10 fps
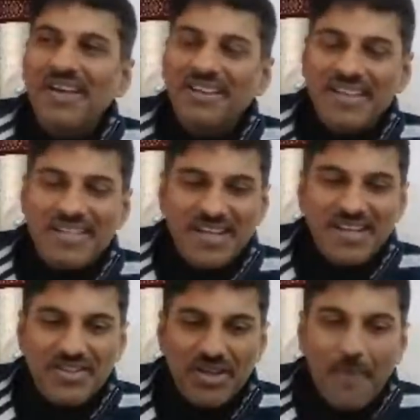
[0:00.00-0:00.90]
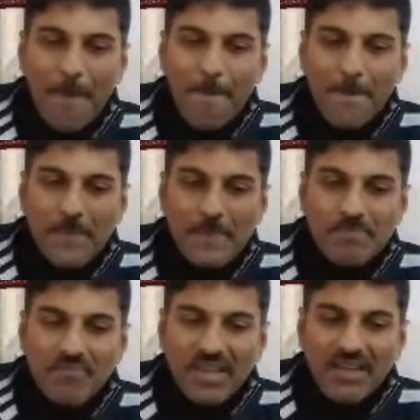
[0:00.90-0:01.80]
this energy,
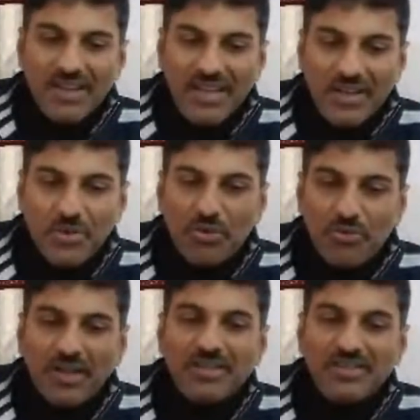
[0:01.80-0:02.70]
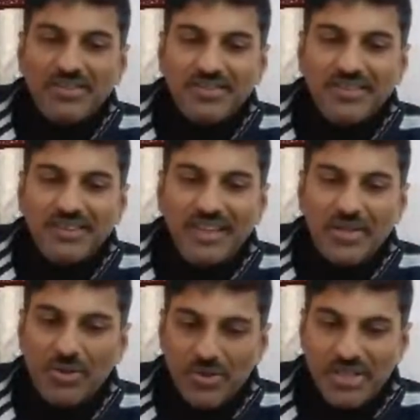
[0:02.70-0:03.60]
here to your father, here to
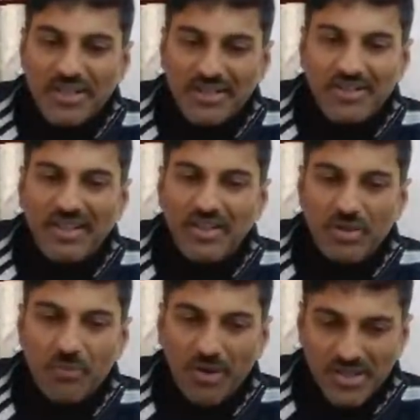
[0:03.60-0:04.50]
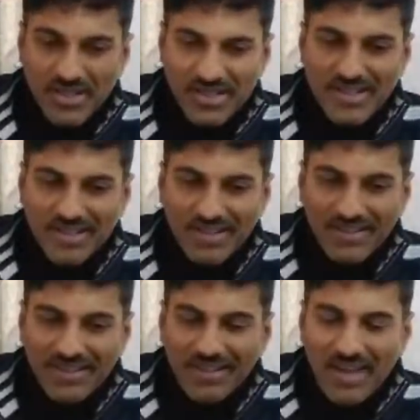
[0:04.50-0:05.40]
your senior, here to your bosses,
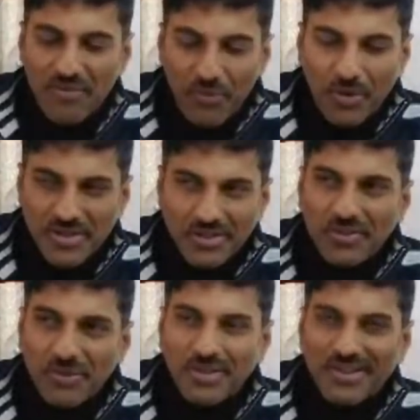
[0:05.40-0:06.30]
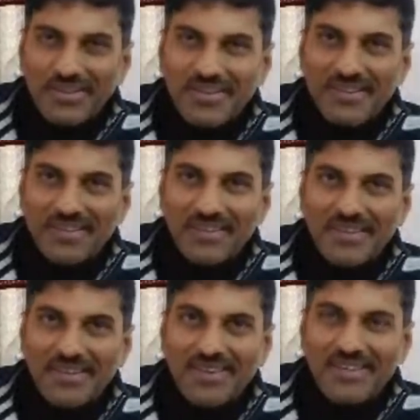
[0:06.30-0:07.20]
and focus on the work.
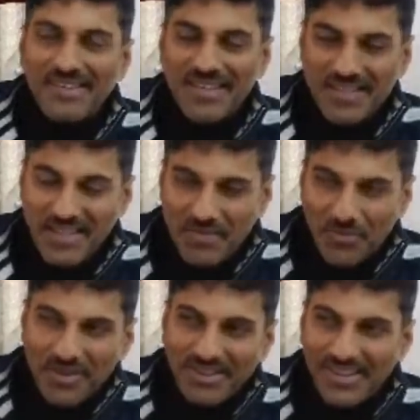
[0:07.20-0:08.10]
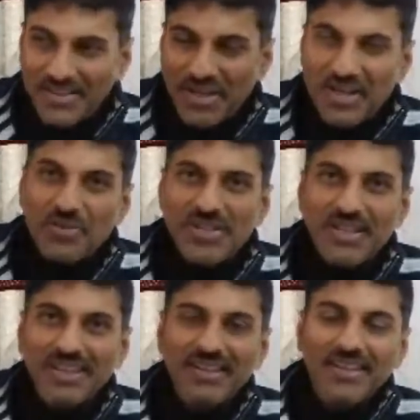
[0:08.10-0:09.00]
Just see what they are trying to say,
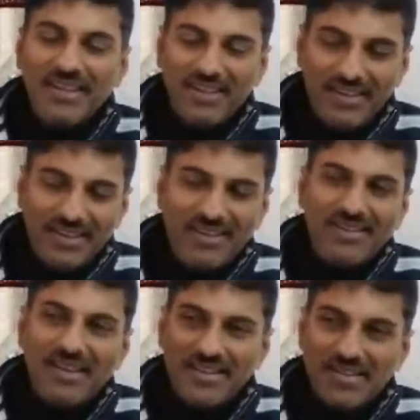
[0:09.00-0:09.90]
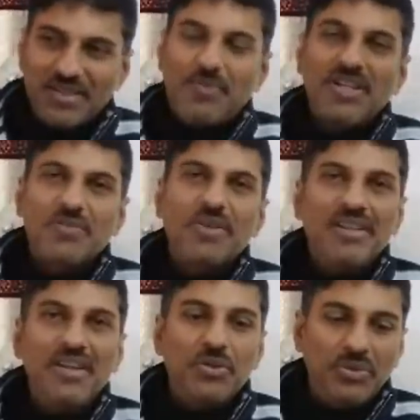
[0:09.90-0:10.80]
take it as a responsibility
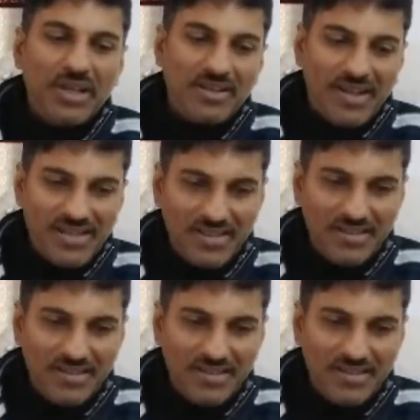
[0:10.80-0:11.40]
and do that task.